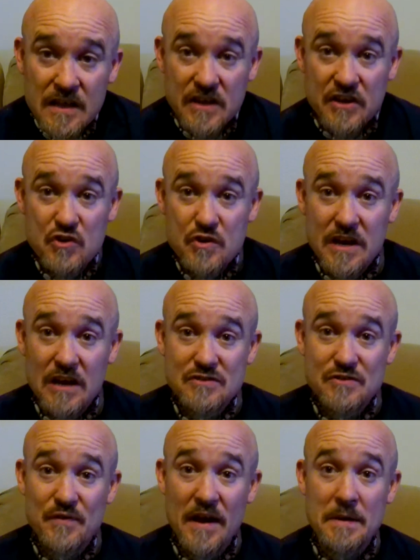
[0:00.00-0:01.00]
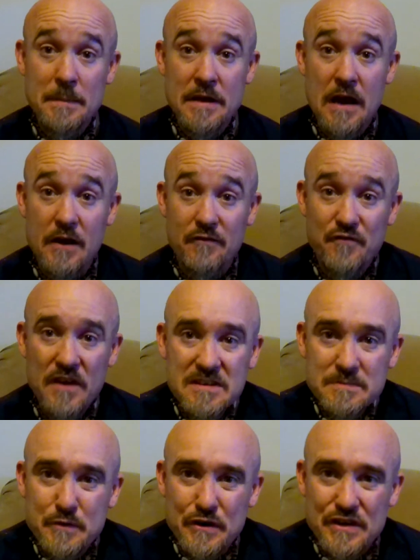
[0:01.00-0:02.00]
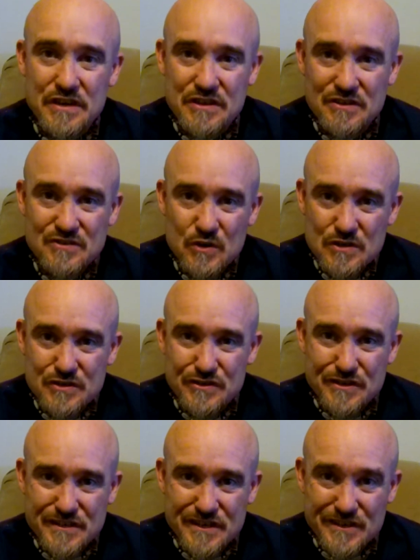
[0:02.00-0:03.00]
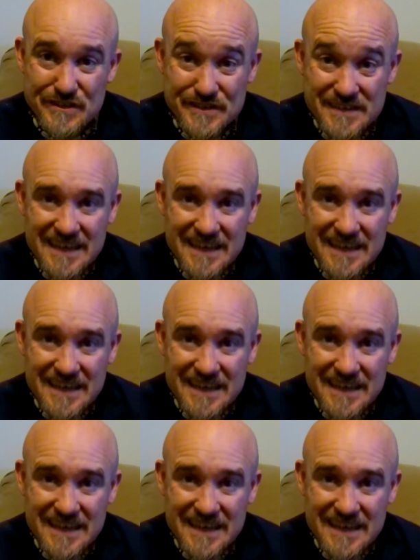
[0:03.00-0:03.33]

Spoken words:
You can also find me on Facebook in the Sorcerer's Guild.